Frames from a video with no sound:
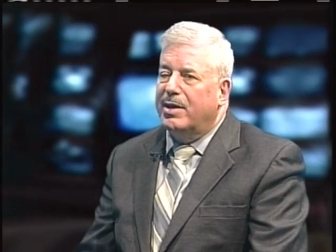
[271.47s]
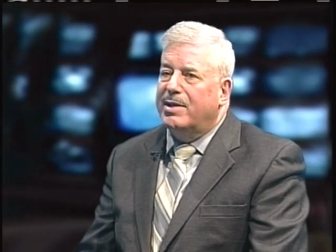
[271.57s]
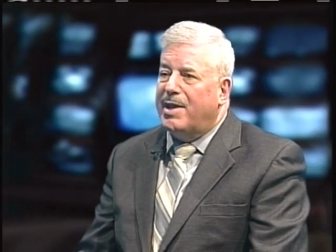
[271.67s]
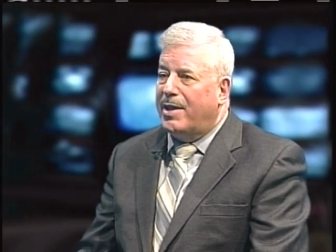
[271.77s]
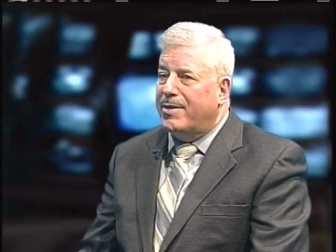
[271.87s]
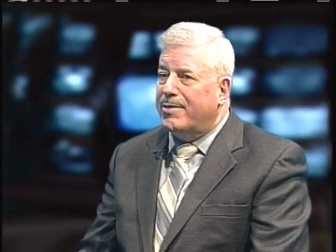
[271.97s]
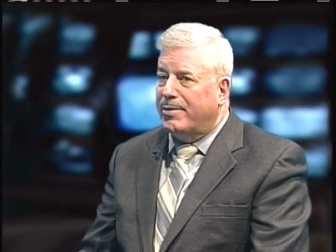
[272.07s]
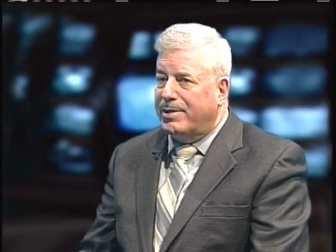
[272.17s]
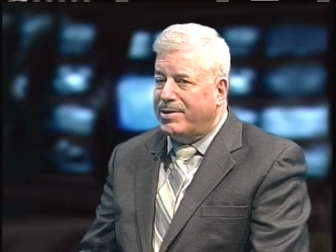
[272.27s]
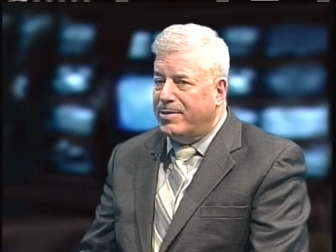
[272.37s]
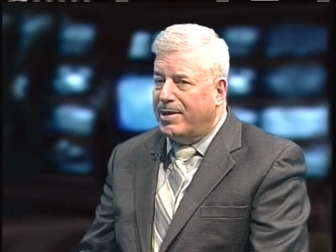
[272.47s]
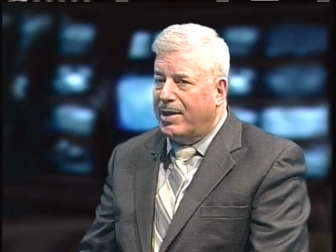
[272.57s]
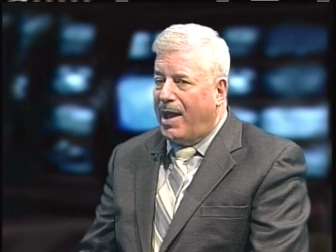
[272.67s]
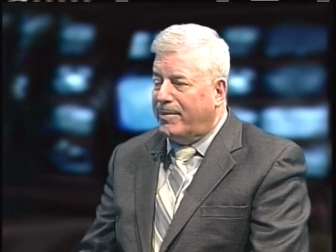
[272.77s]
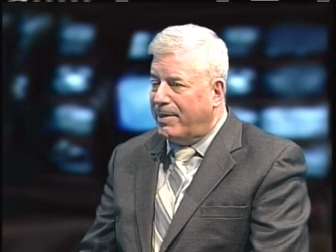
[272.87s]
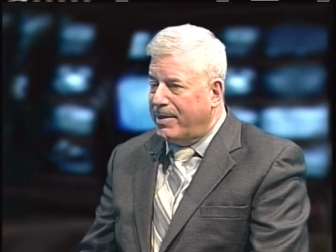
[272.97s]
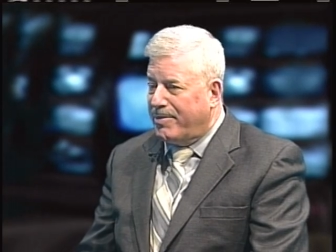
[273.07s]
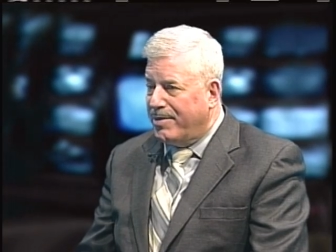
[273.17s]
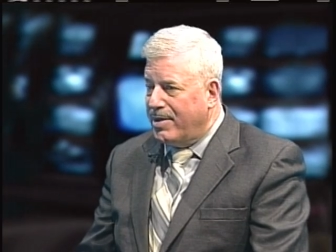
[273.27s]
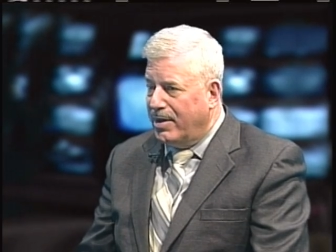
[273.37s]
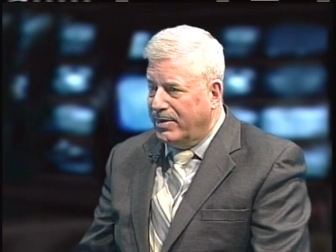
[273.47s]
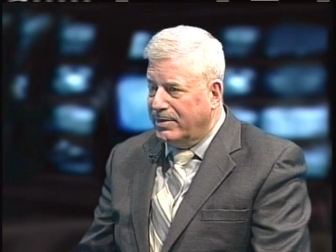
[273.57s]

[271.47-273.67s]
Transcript: Now, you're only doing how many per year?